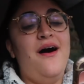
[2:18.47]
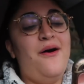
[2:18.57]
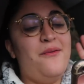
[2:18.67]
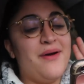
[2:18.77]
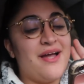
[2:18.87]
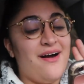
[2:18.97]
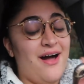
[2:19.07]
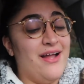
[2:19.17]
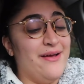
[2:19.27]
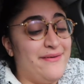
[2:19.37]
Oh my god.
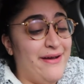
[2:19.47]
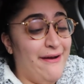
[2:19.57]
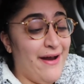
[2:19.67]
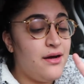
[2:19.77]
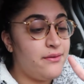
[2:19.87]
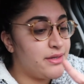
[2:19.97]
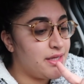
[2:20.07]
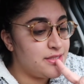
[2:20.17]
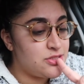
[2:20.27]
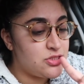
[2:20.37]
Oh my
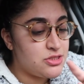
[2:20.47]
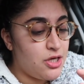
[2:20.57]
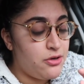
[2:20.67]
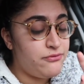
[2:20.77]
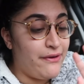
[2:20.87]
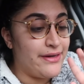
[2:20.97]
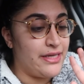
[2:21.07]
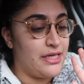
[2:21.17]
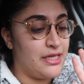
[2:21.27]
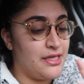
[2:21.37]
god, that's so
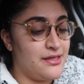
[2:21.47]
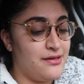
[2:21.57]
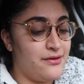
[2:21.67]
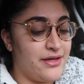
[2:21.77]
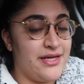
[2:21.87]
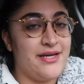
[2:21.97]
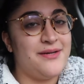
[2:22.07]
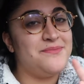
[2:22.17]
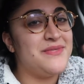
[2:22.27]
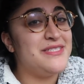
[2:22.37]
funny. Okay,
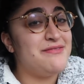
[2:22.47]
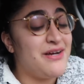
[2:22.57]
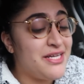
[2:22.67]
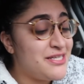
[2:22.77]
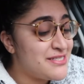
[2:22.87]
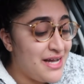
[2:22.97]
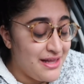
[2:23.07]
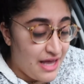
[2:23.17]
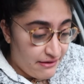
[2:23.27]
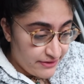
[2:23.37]
it's funny. You just
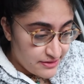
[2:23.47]
gotta laugh at